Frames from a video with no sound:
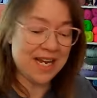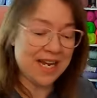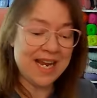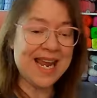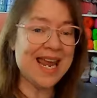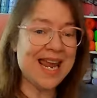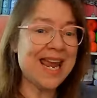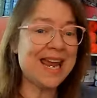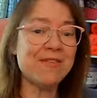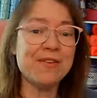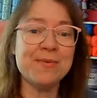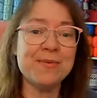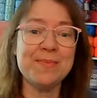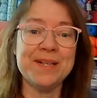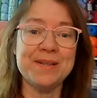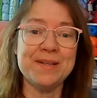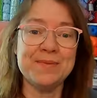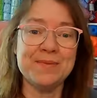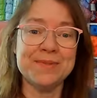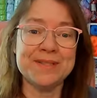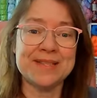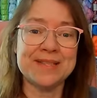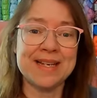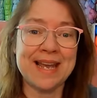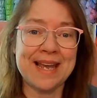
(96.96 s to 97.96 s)
Everybody
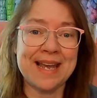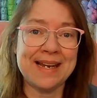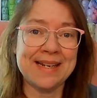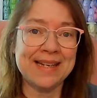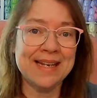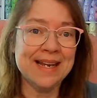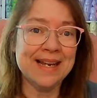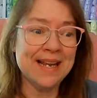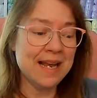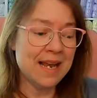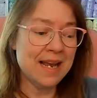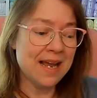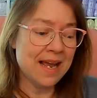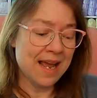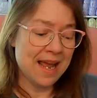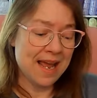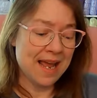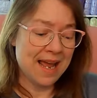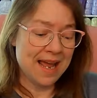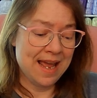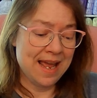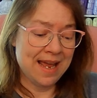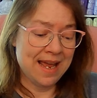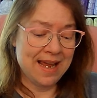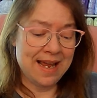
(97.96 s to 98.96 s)
was getting.
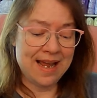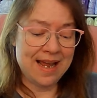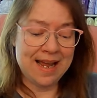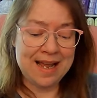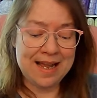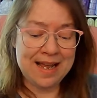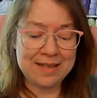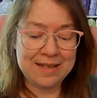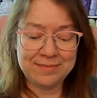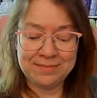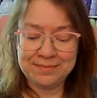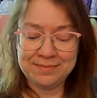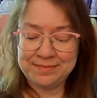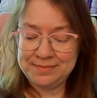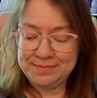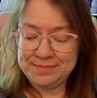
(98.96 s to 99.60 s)
Um,